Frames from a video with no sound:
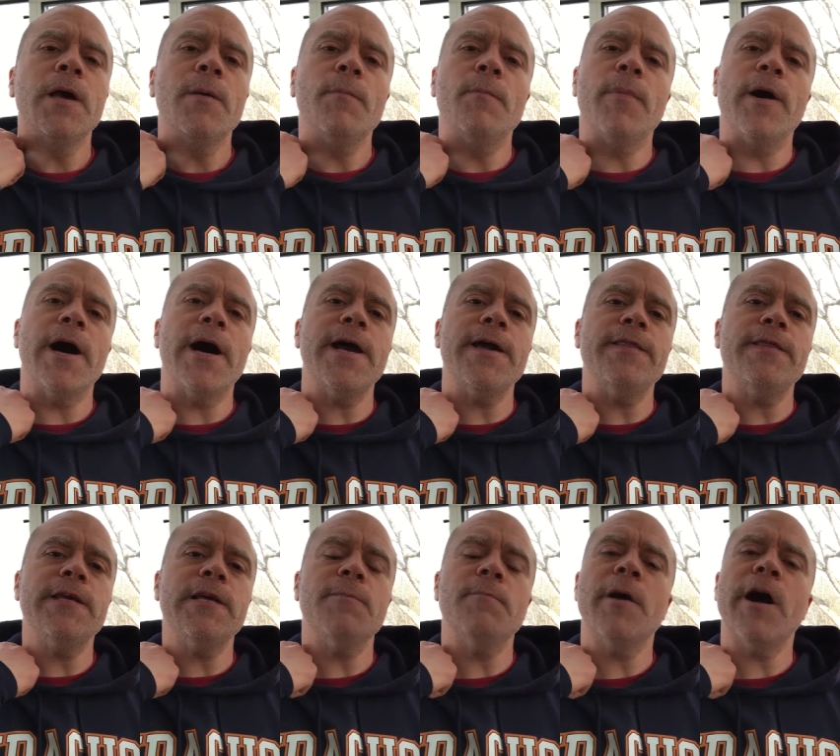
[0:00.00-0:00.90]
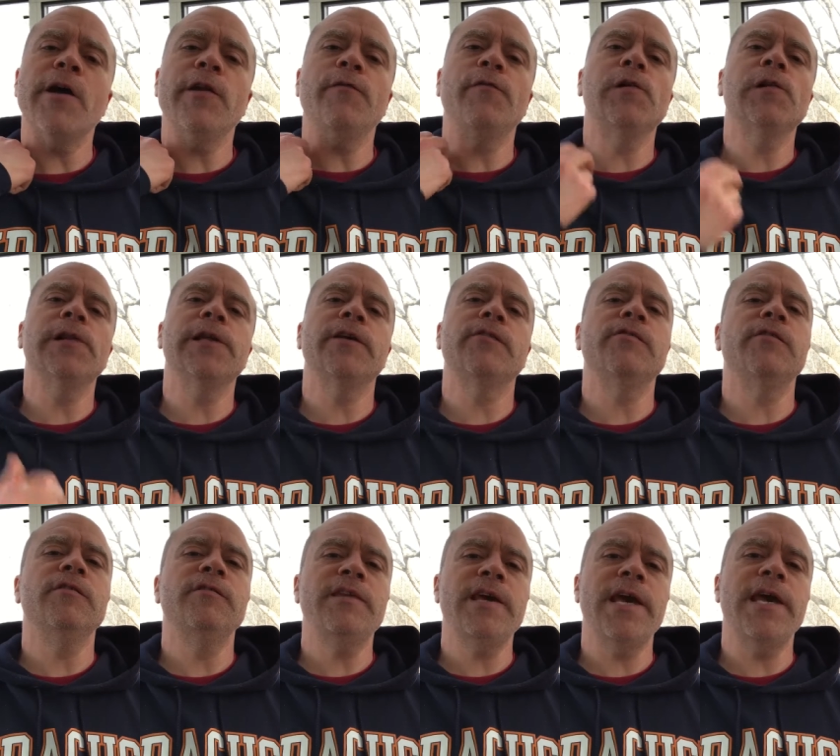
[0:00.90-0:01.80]
by the amount of
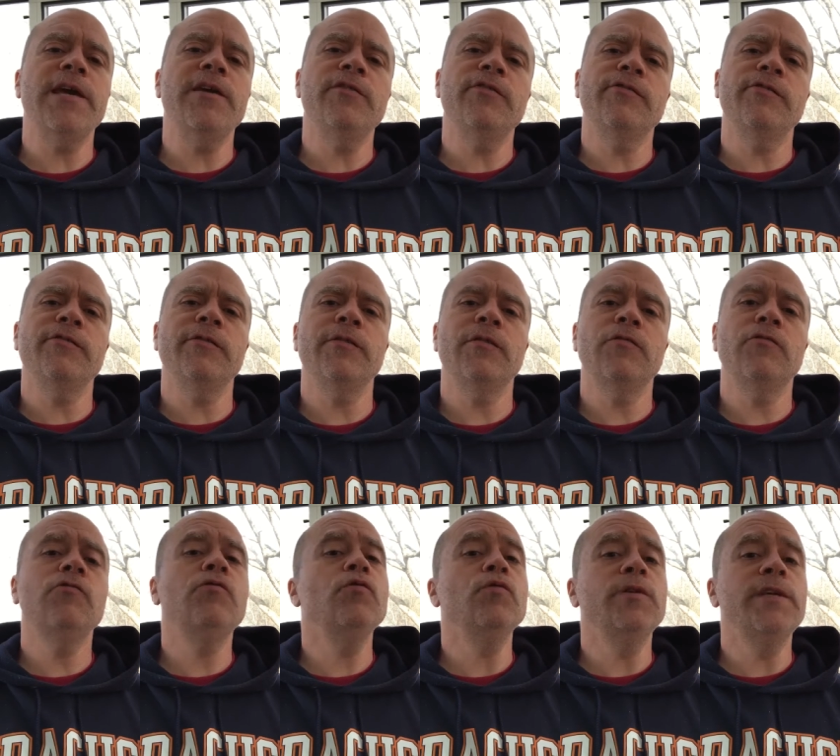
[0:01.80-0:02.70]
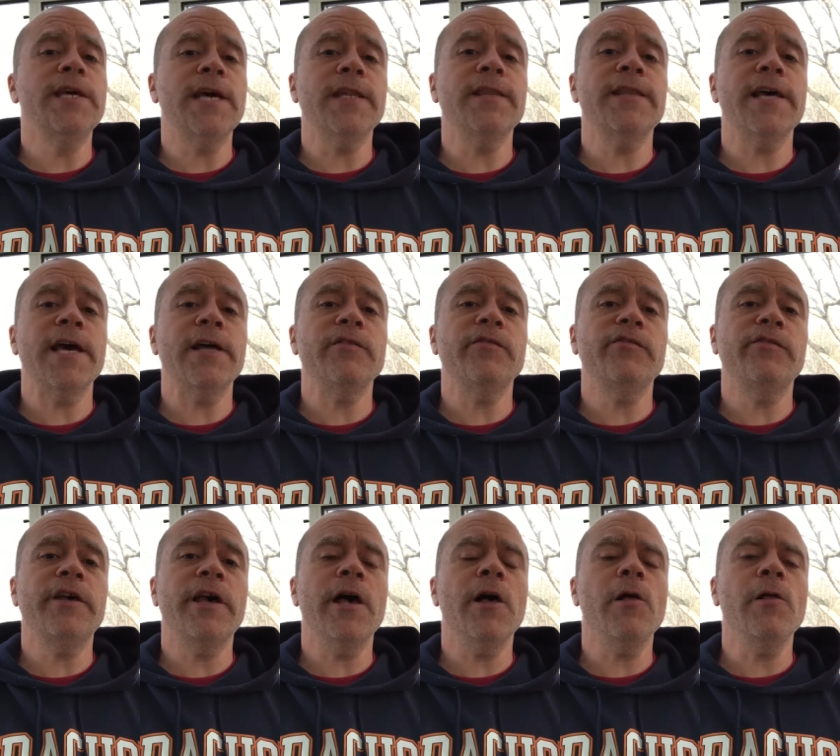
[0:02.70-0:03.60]
clicks it takes to get that
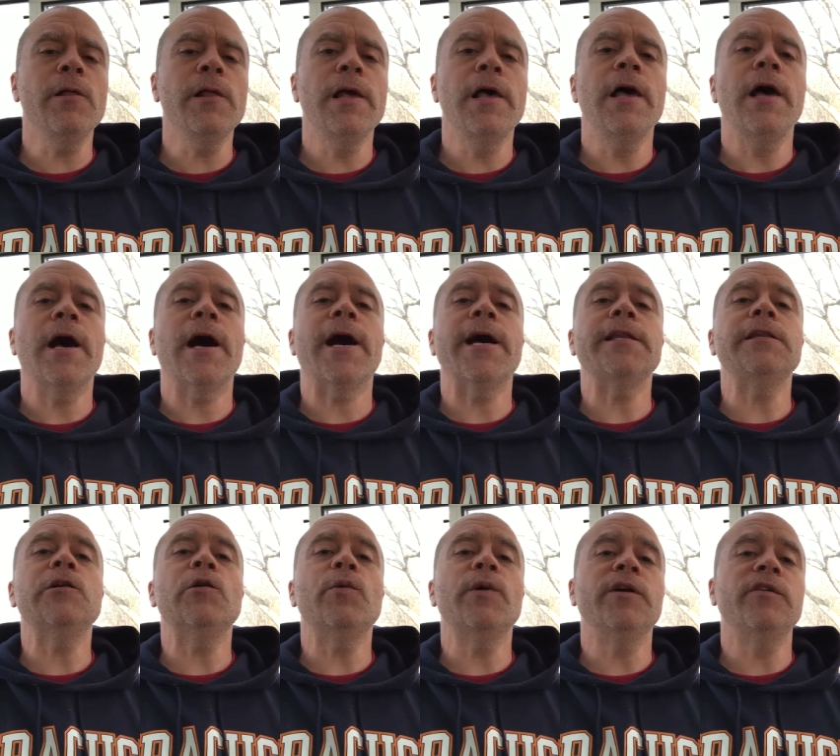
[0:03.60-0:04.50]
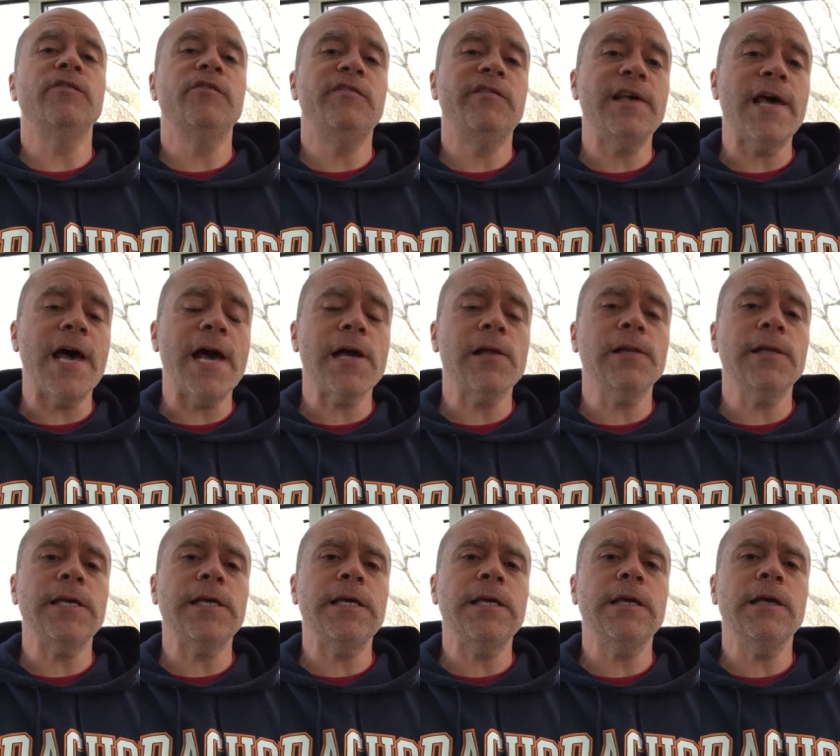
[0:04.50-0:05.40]
sale, I know
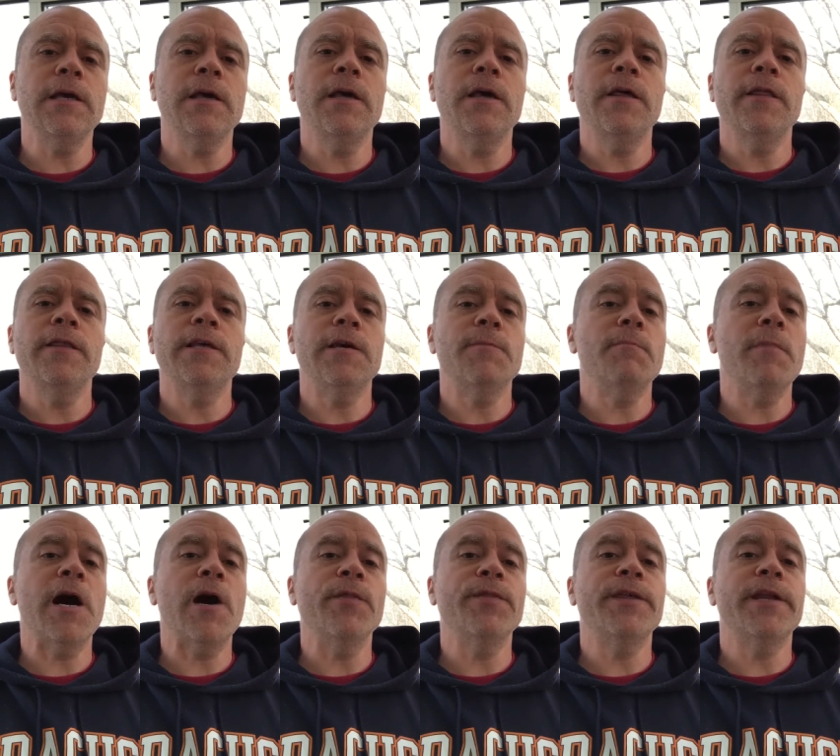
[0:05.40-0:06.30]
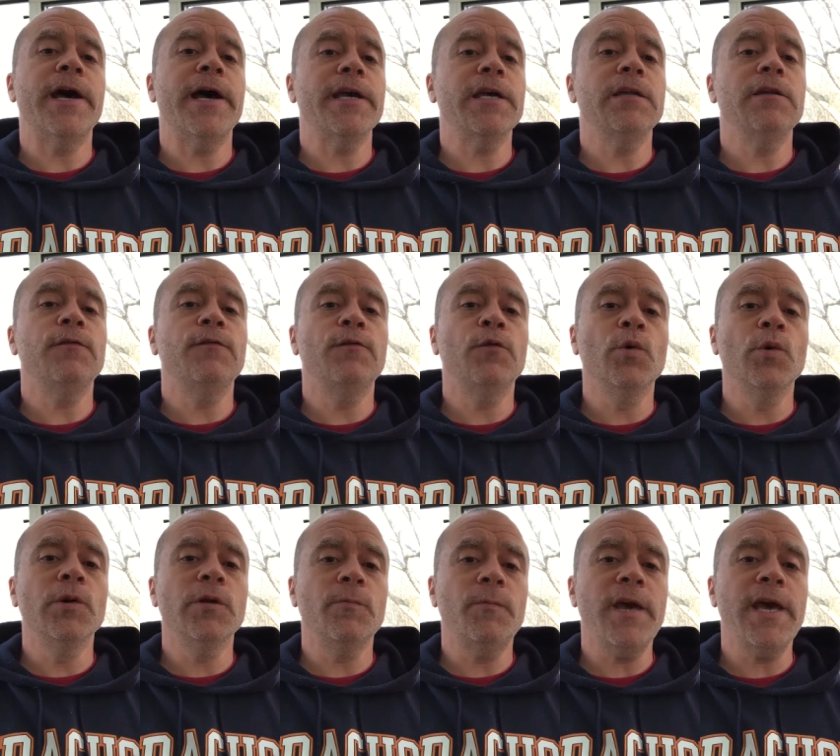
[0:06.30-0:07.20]
exactly the amount that I can
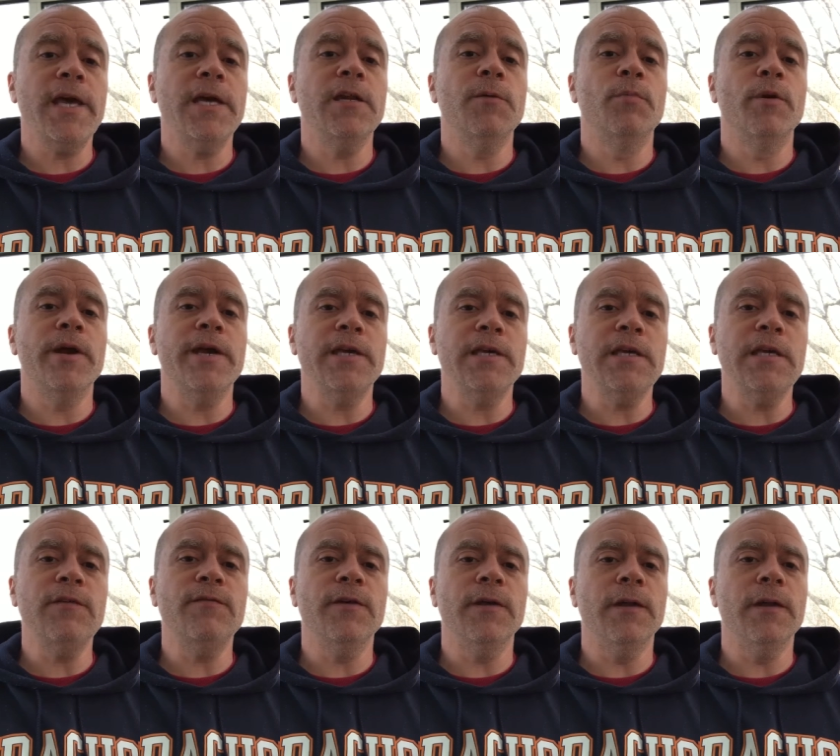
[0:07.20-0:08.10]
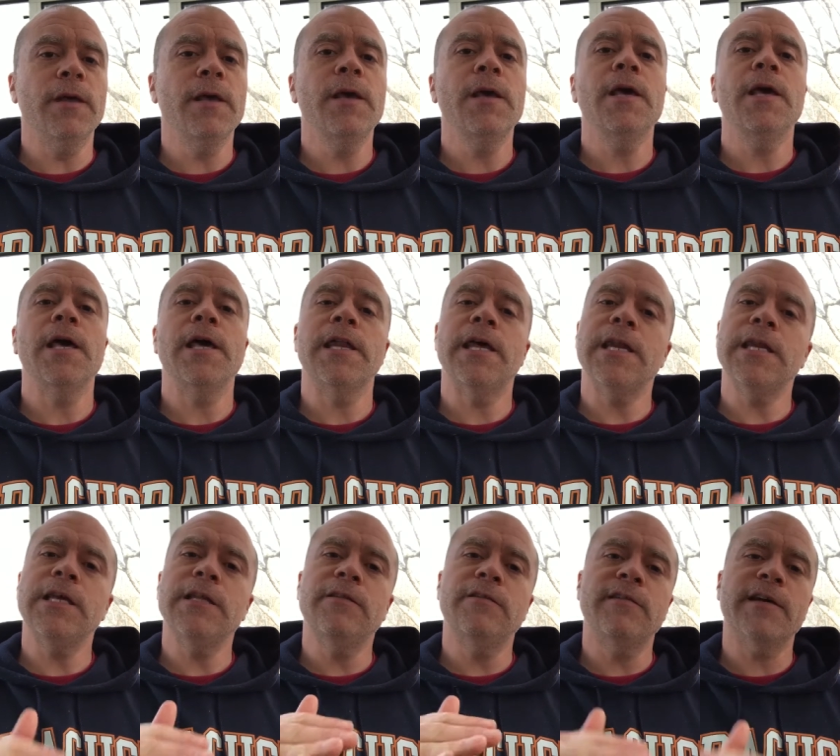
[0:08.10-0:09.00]
afford to pay to break even. And
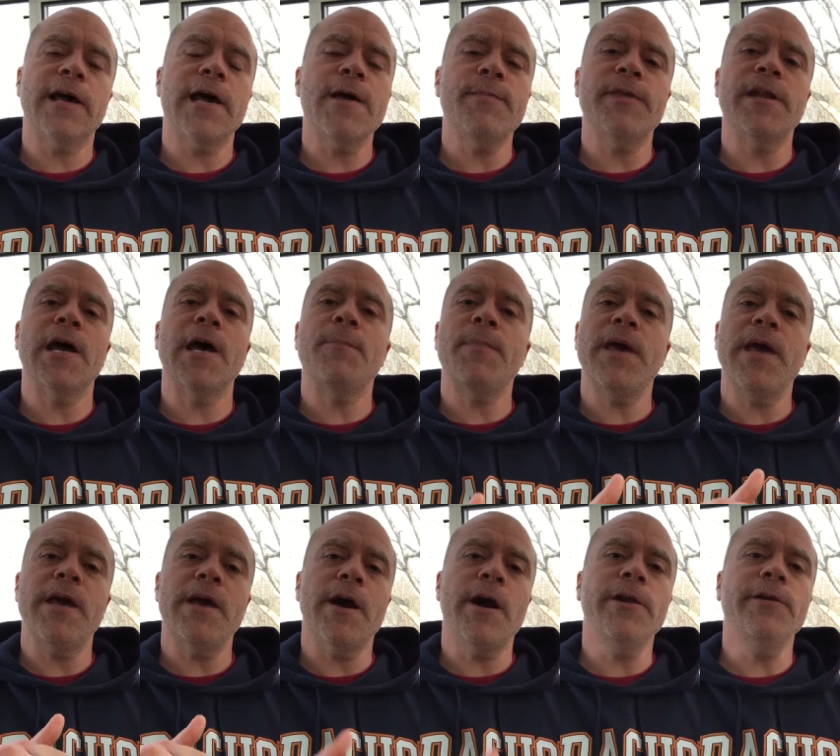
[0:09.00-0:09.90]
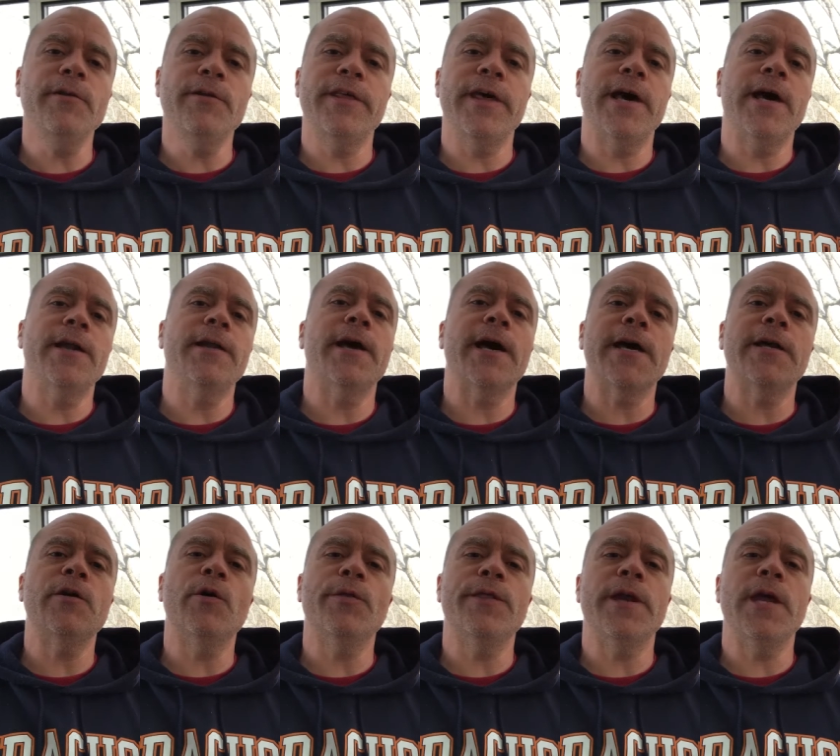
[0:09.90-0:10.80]
any time that I pay under that,
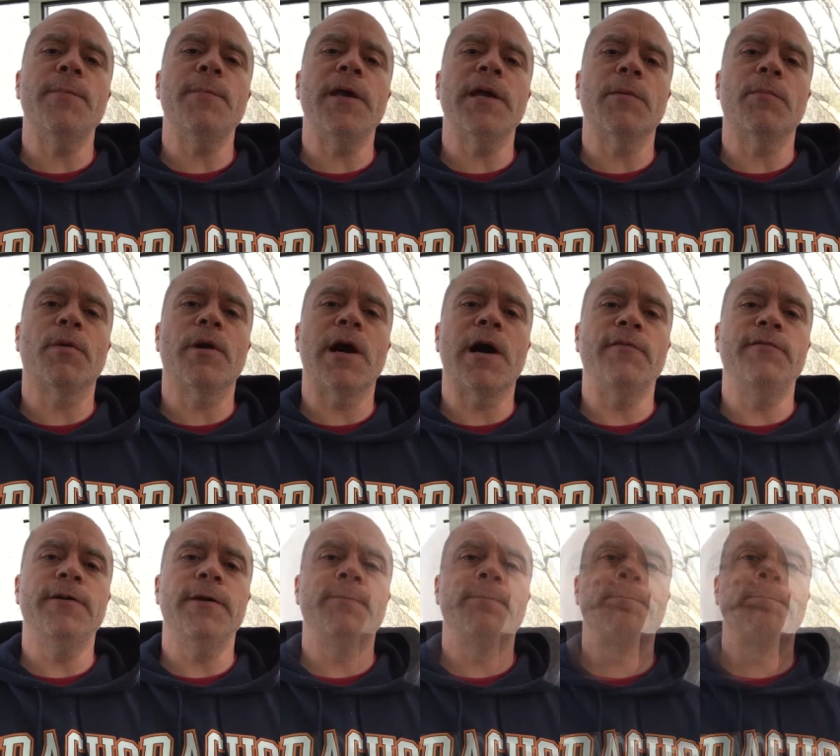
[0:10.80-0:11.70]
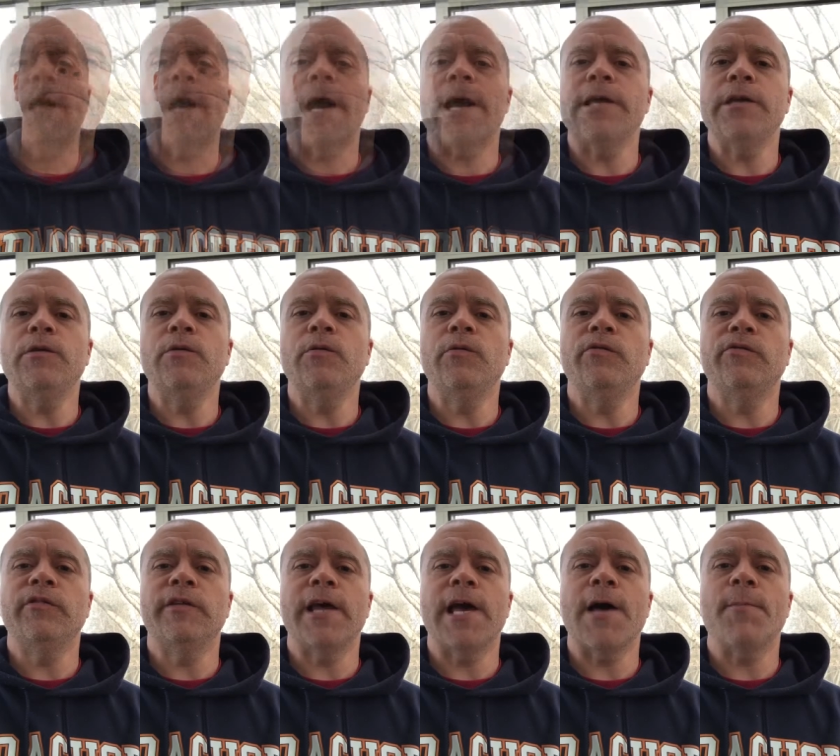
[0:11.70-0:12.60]
I know that I make a profit. I
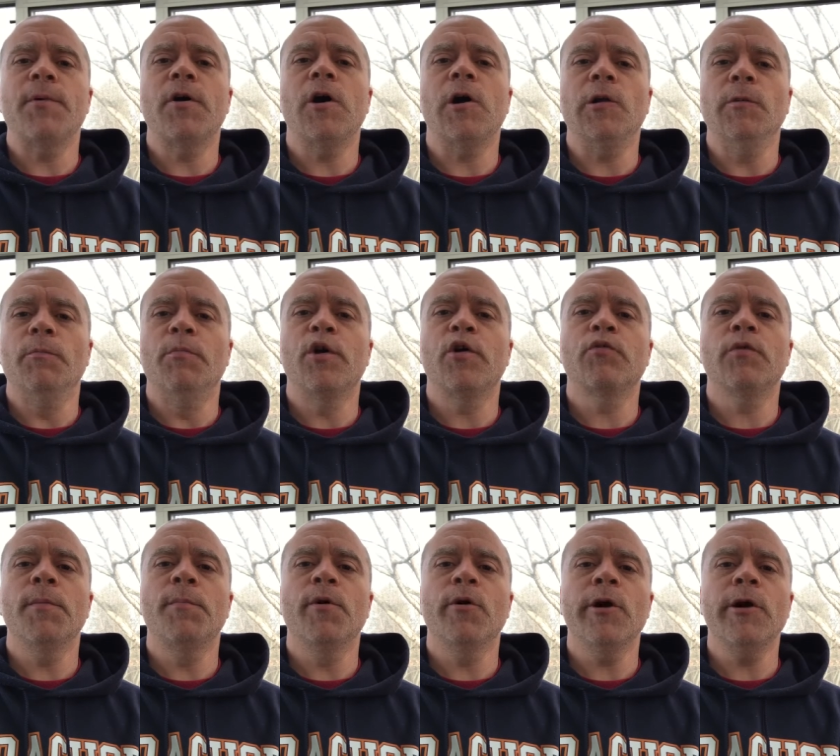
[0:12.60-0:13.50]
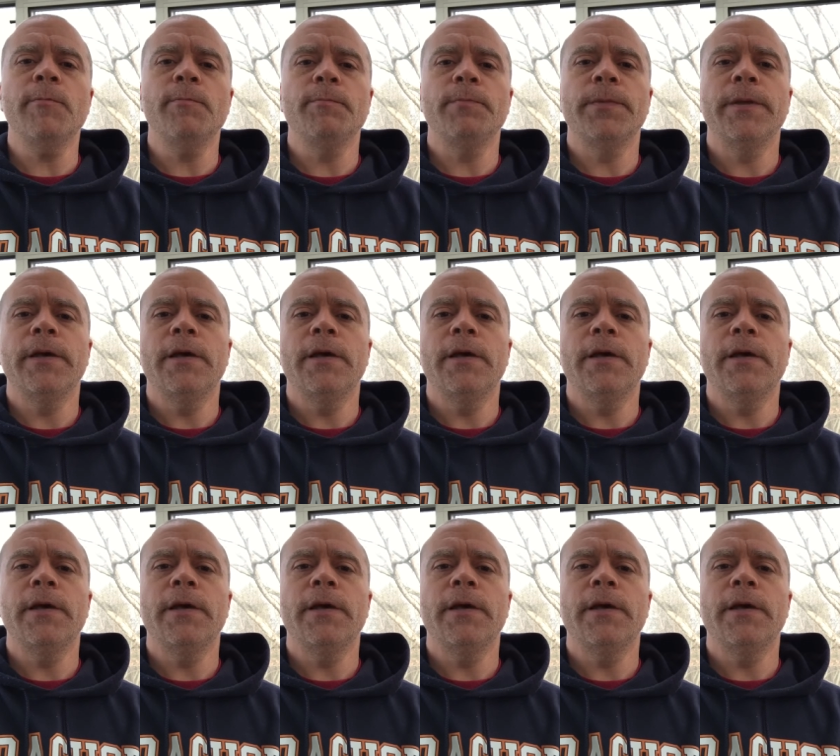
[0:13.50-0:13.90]
use an app called Book Report.